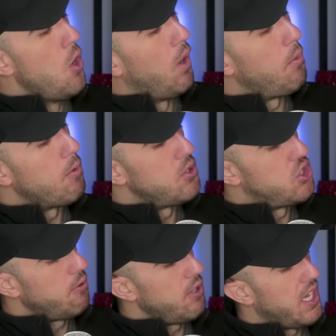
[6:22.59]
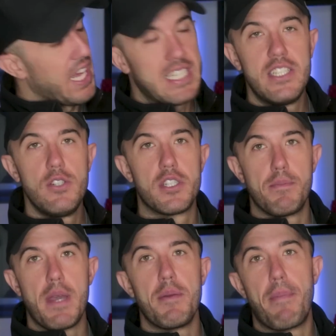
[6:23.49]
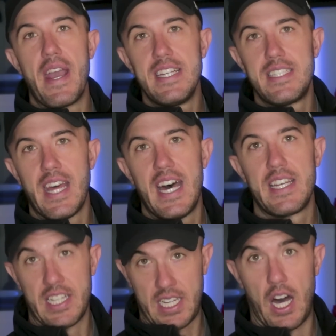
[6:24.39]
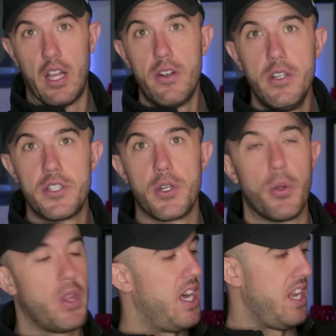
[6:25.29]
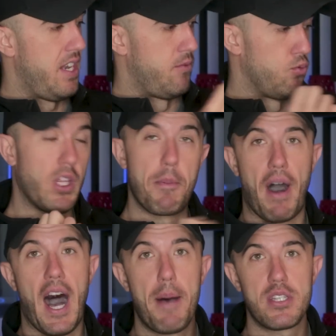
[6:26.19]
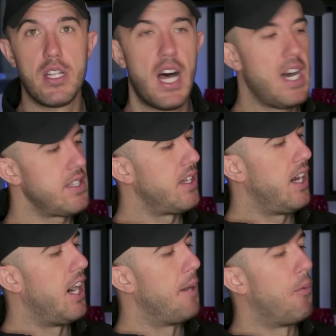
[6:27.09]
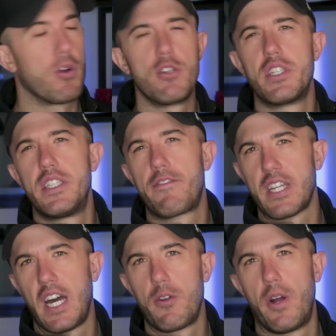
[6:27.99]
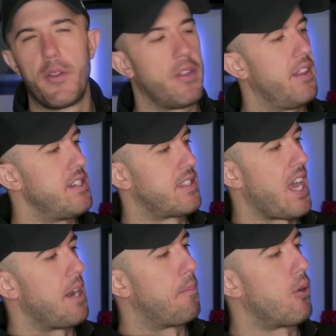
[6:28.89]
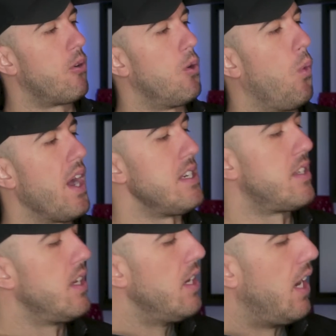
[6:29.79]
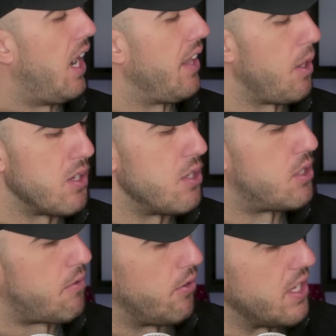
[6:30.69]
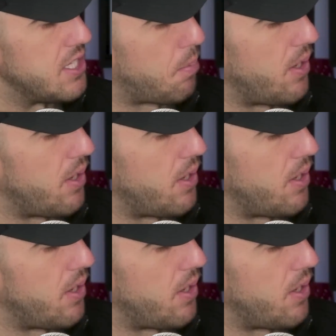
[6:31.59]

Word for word: What we would generally like to do is maybe paint that a color so that it really pops a lot, um, or use a different color other than this kind of pearl white uh, that we used for these